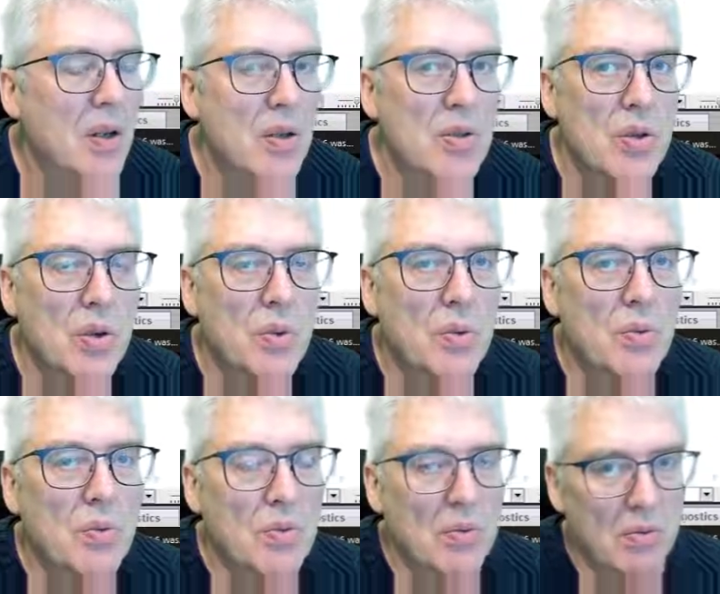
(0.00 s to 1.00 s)
So
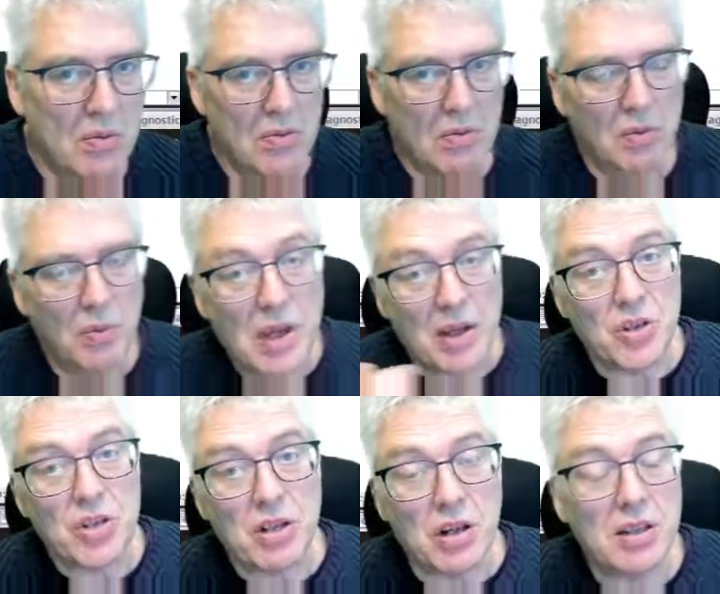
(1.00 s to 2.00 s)
where I
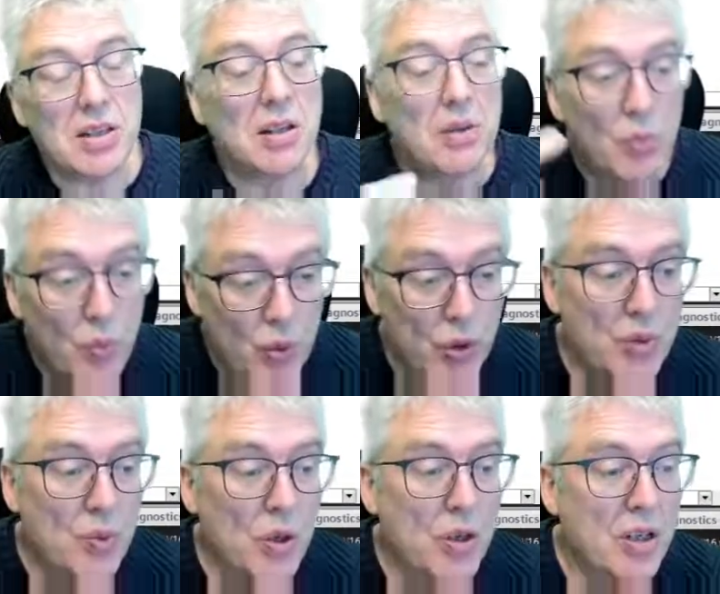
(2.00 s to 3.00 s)
started would
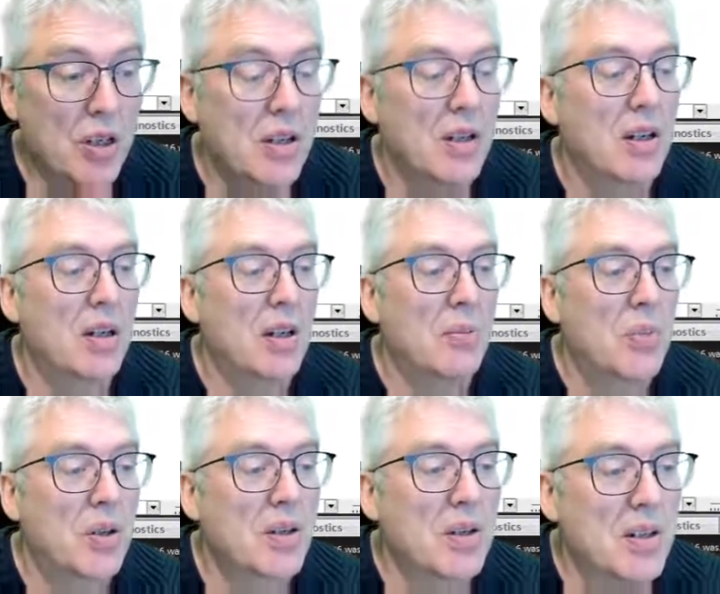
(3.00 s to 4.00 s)
work,
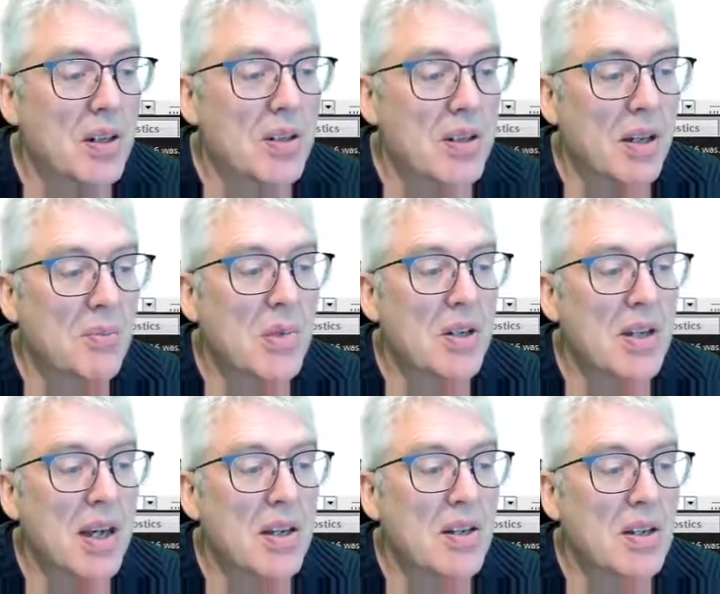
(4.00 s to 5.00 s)
but the assignment
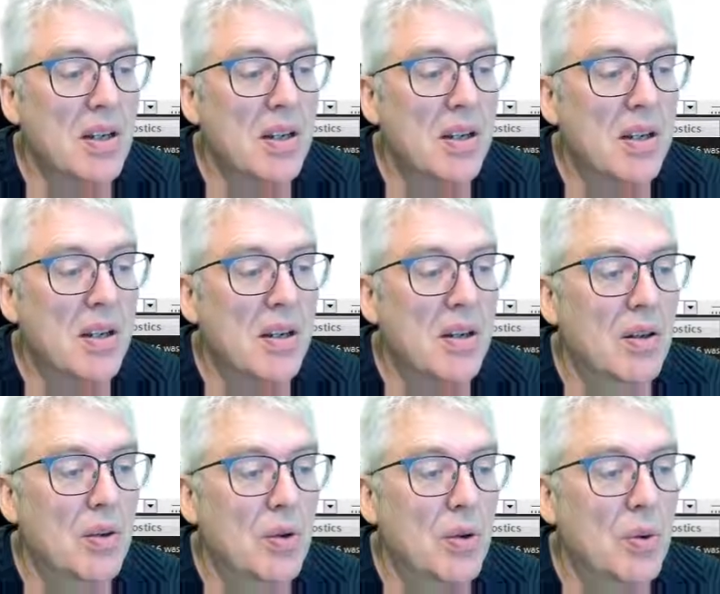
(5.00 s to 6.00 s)
says
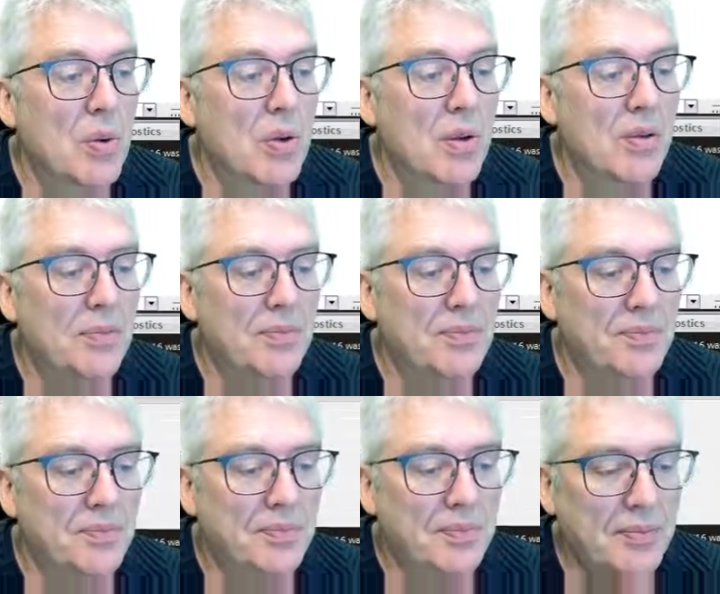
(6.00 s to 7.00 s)
do
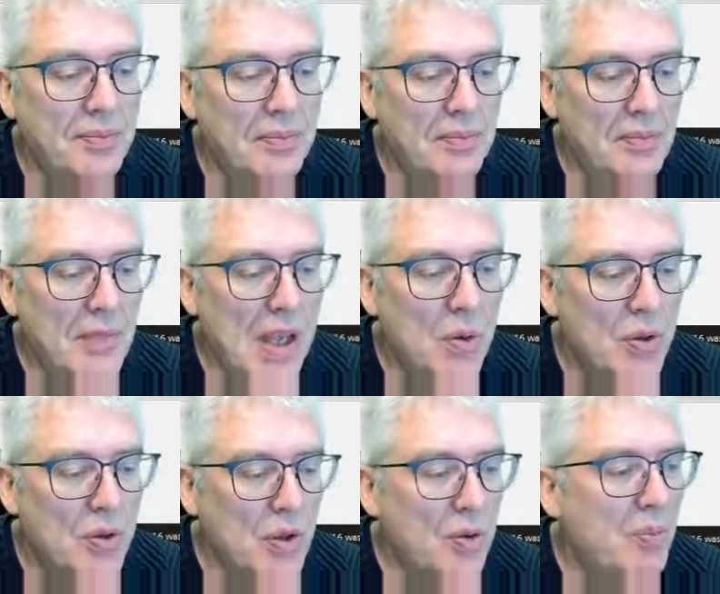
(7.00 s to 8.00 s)
want
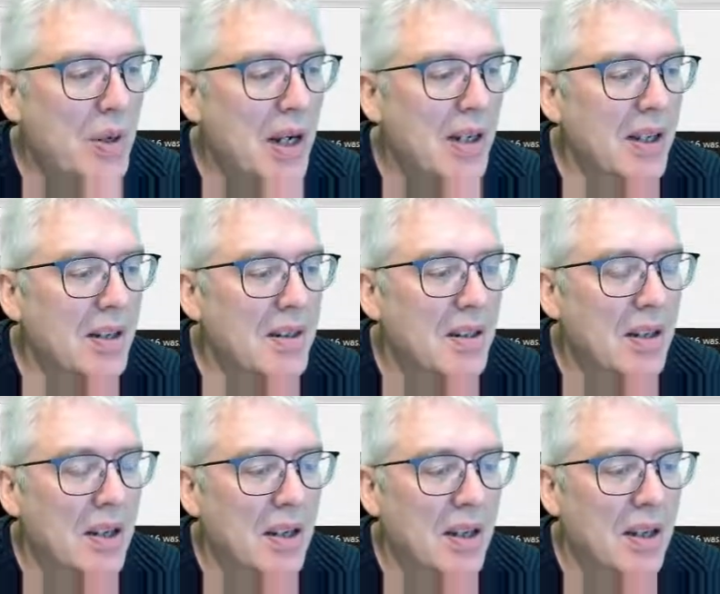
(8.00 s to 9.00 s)
to compile it.
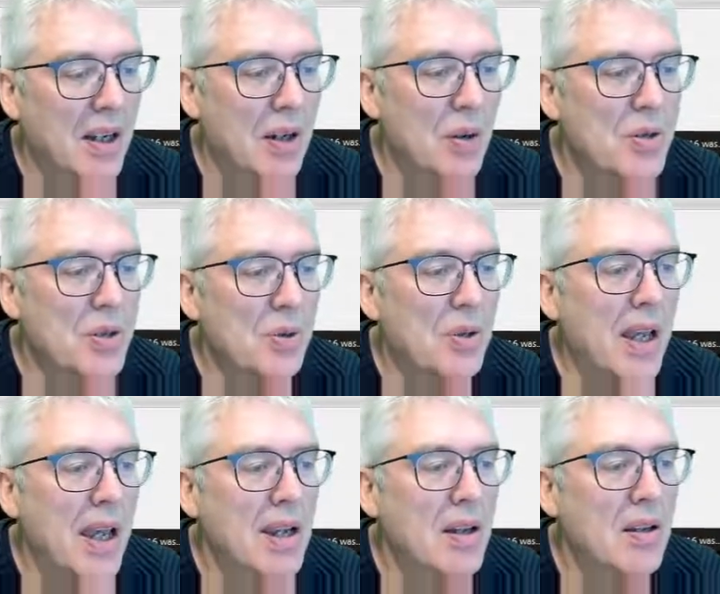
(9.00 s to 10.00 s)
It looks
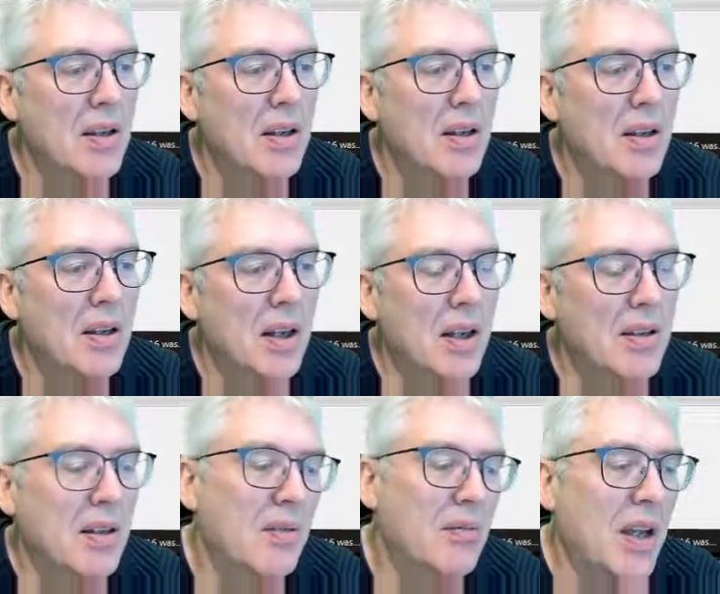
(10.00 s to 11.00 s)
okay,
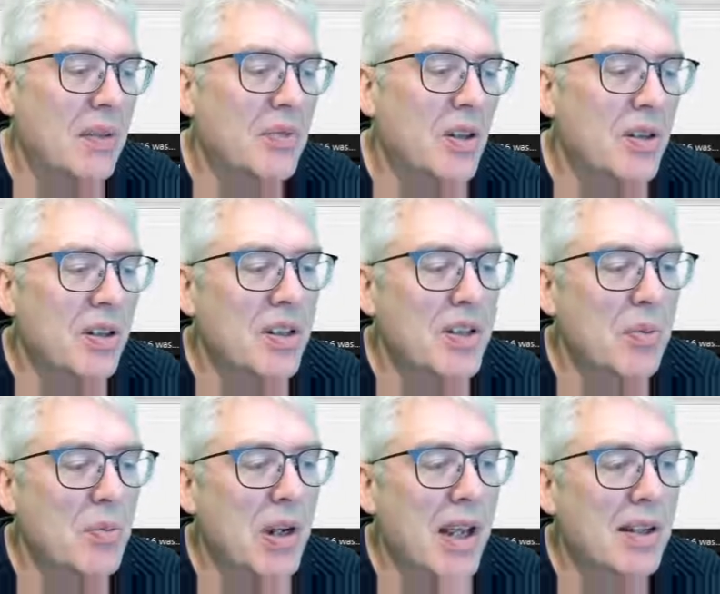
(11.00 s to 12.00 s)
and I'm running the
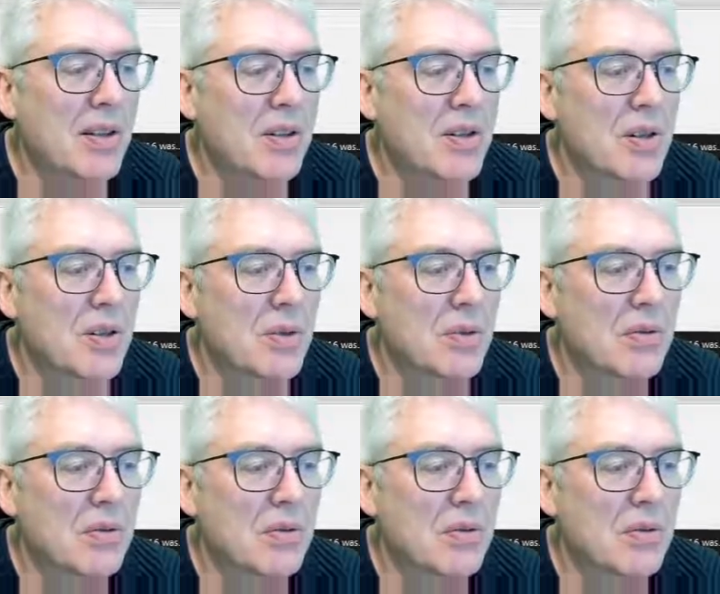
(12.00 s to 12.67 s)
simulator, so